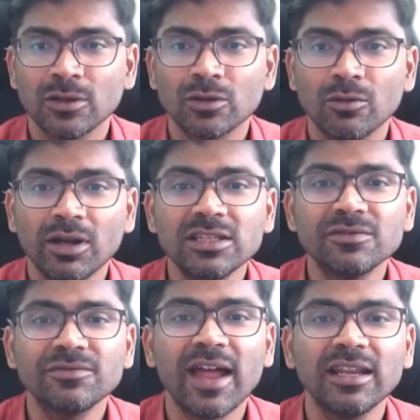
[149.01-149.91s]
So what is
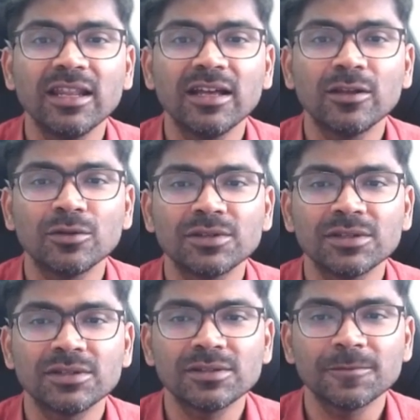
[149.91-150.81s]
fat
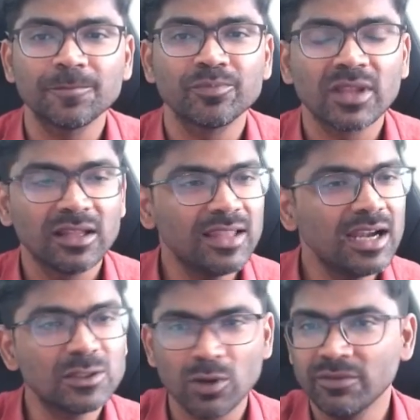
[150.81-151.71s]
necrosis?
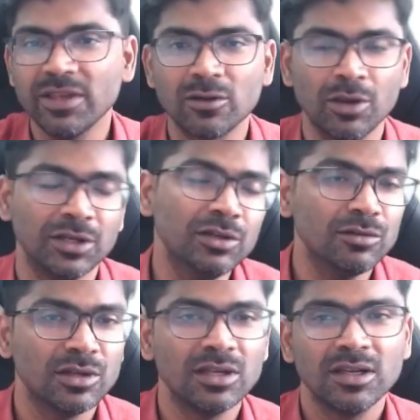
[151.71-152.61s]
That is what we are going to
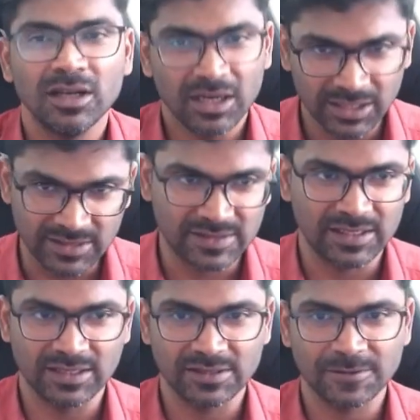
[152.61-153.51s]

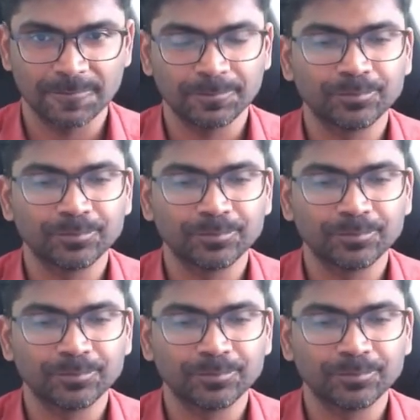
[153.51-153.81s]
discuss.